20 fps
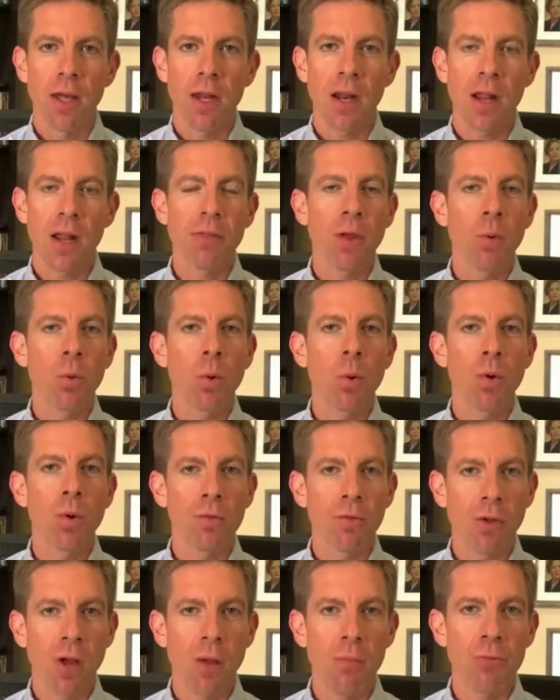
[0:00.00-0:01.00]
And I think we
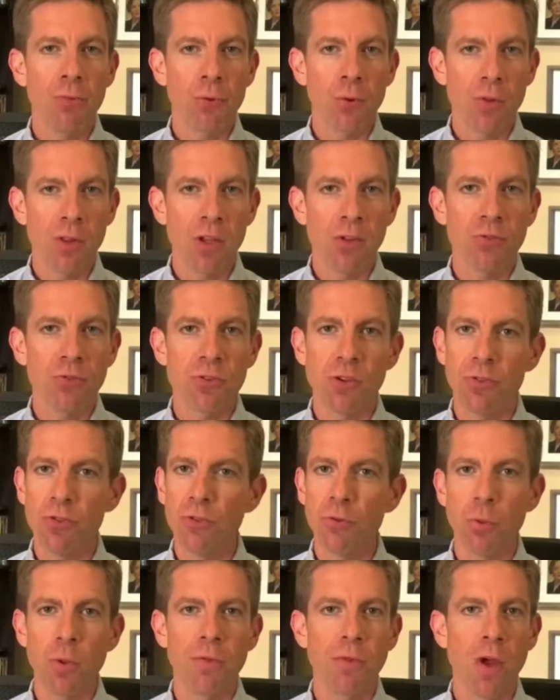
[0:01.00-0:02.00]
would have come through this
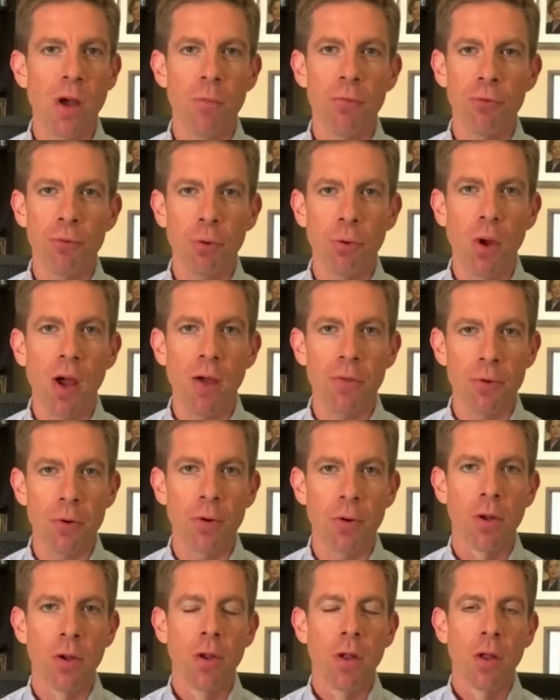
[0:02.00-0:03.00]
just as we've come through
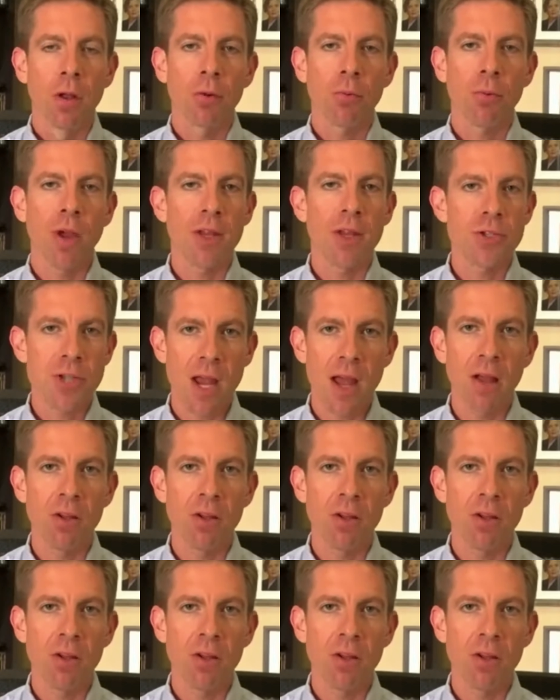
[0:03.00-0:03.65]
other great